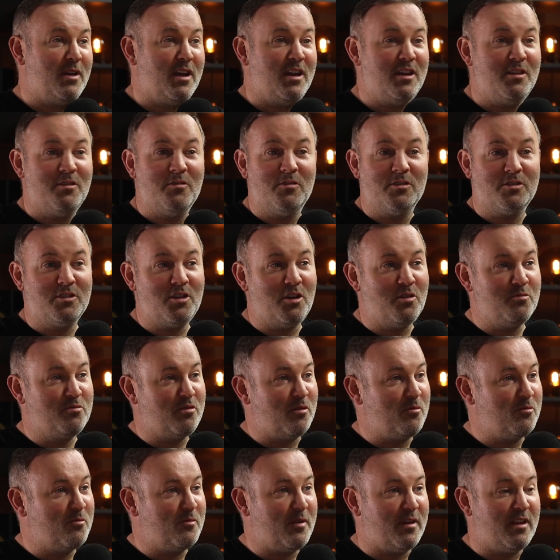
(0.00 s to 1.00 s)
Mate, there was no
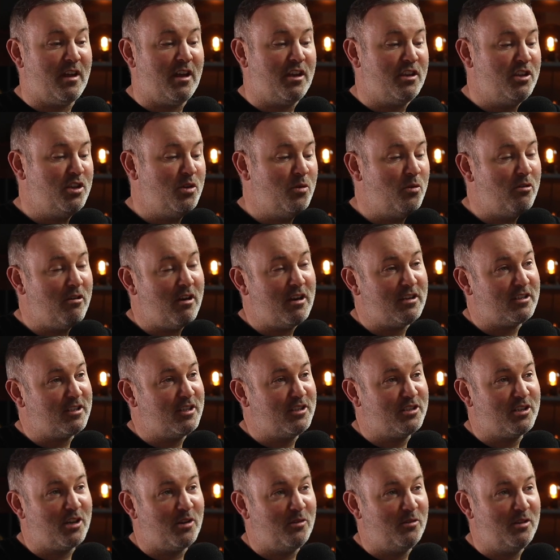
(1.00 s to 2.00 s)
problem about that. You were
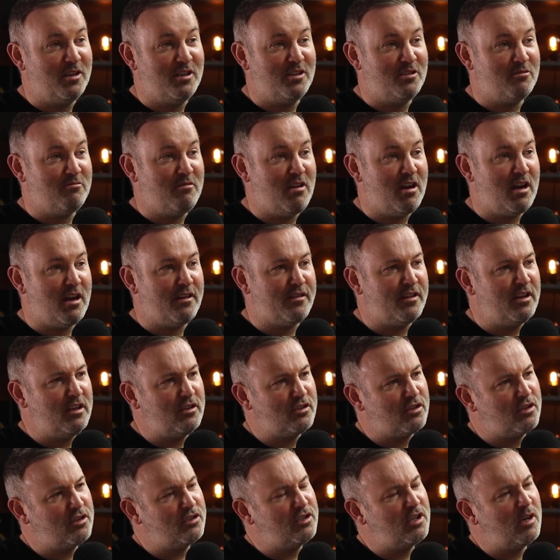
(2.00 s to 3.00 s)
actually totally in the right. I think
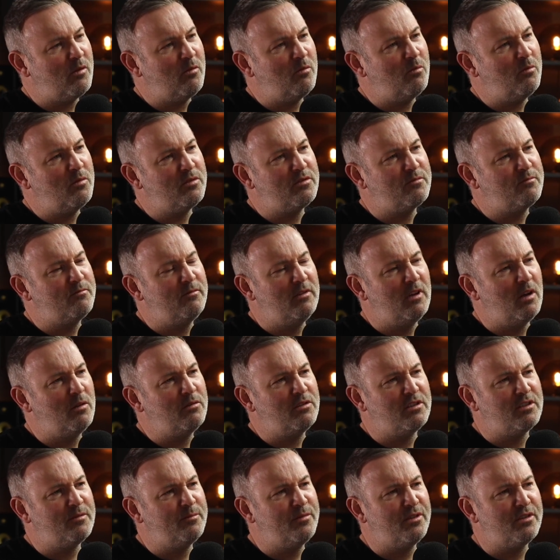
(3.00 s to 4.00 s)
it's because no one was
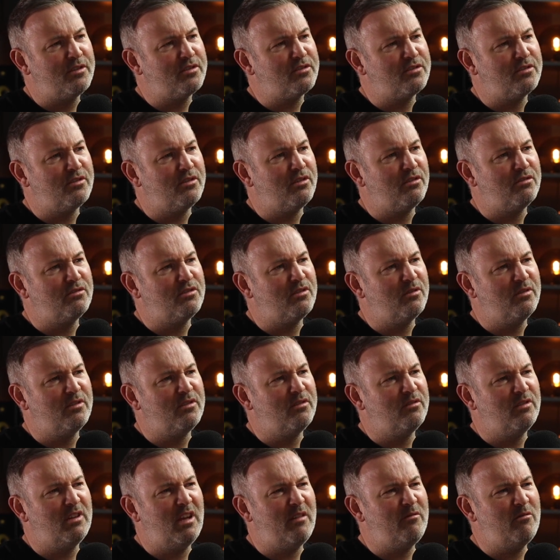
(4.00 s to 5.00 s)
loading the bus or
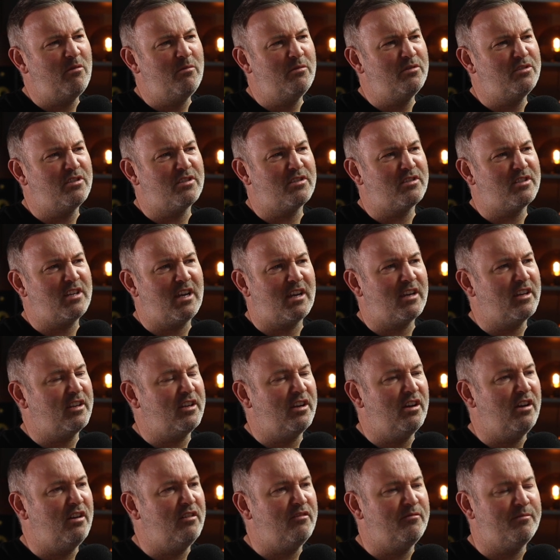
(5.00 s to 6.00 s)
everyone was just sacking
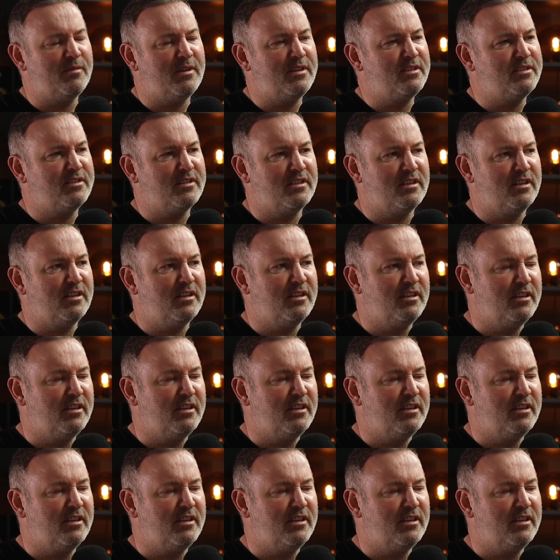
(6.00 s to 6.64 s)
it off, basically.